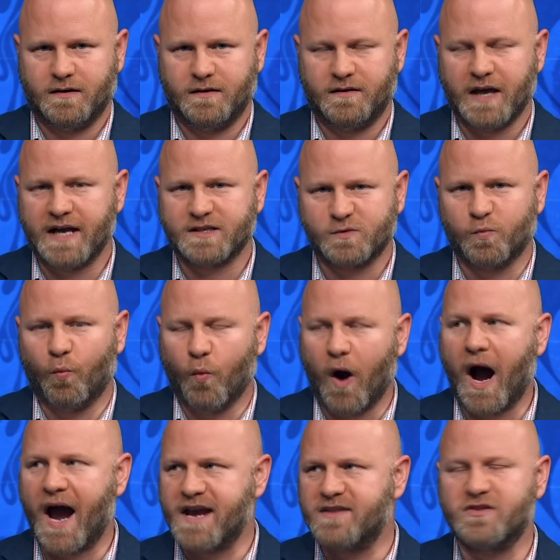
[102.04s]
That's
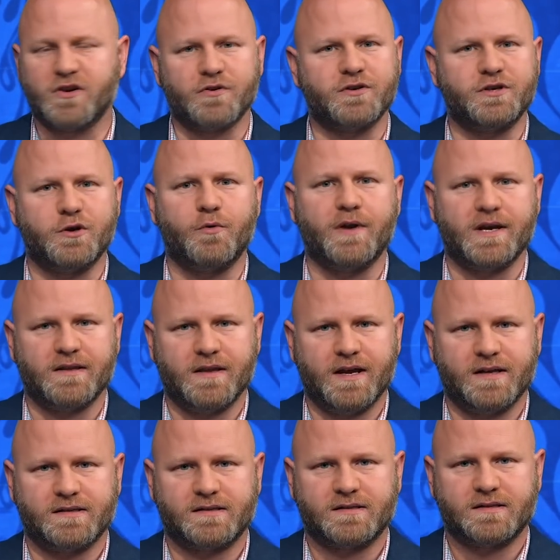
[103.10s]
why they're doing
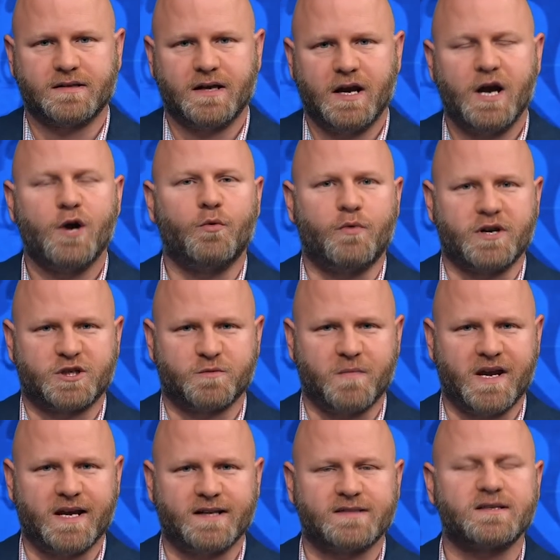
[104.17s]
this, which
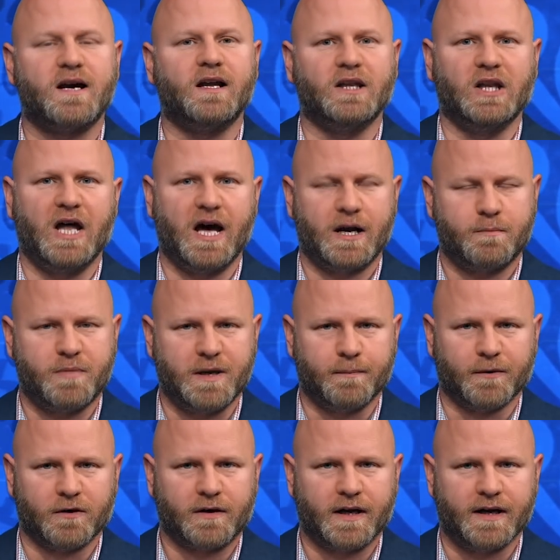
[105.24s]
means a lot of
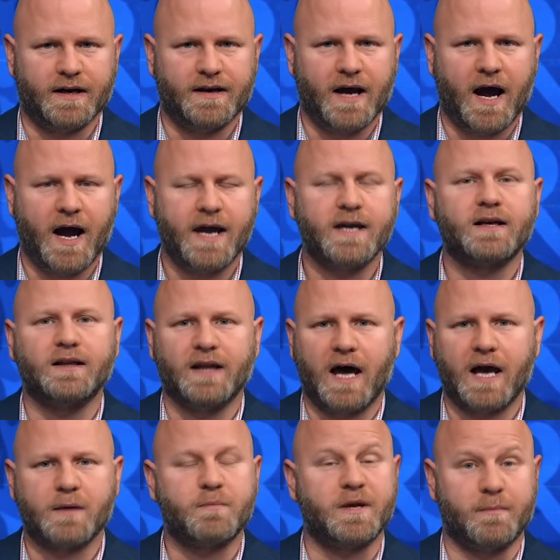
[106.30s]
people are going to die and a
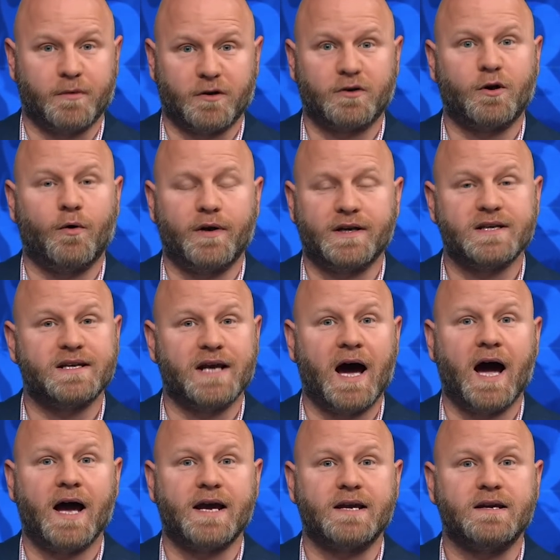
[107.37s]
lot of people are going to
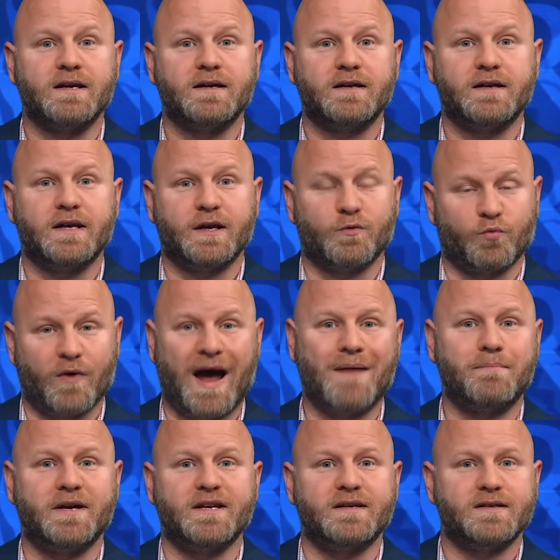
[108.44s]
die in
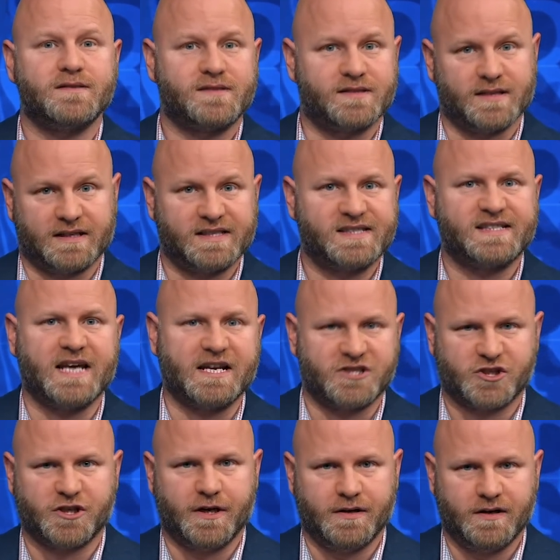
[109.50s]
rapid
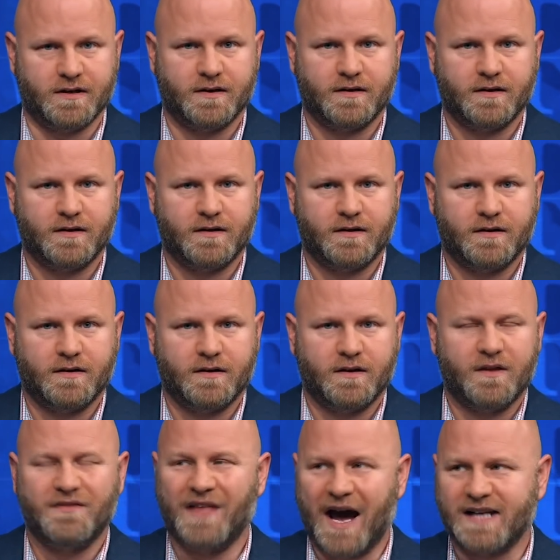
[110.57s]
succession.
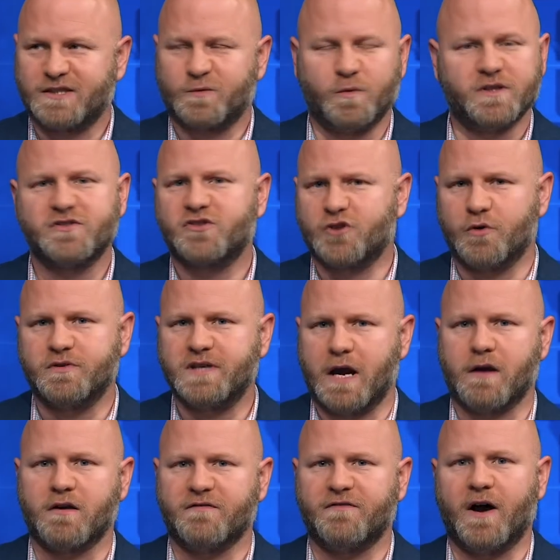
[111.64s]
That's what's so
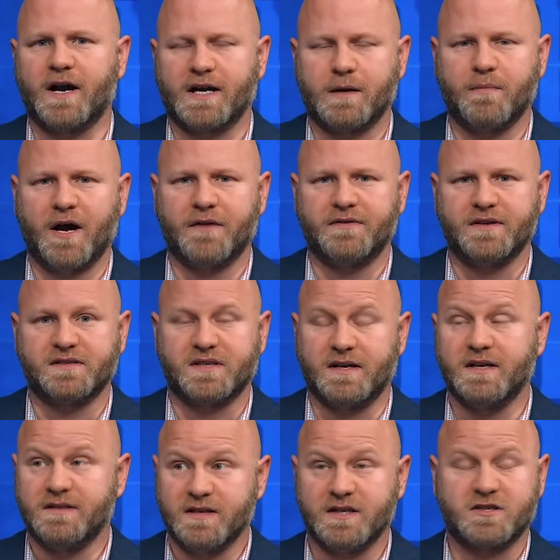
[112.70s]
terrifying about this, in
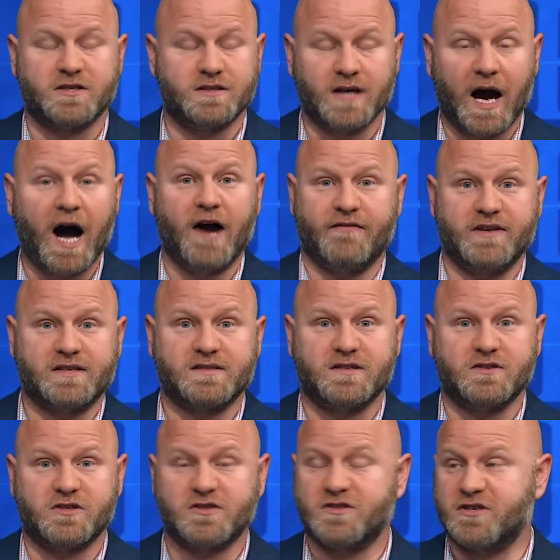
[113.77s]
addition to
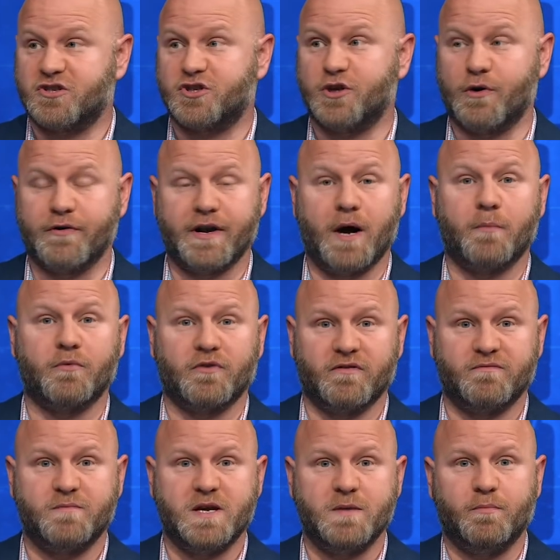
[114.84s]
obviously just the sheer number
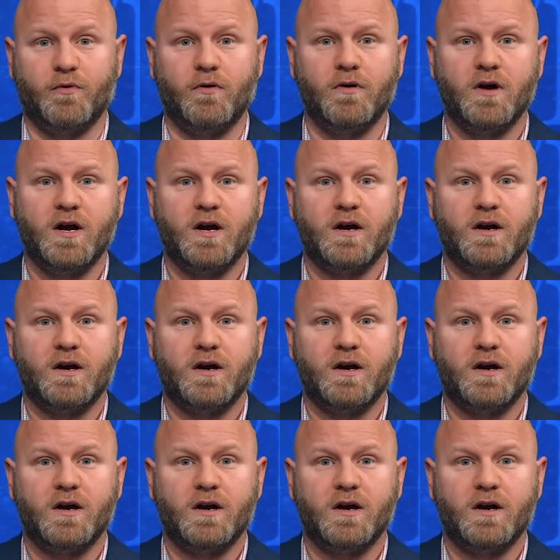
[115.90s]
of people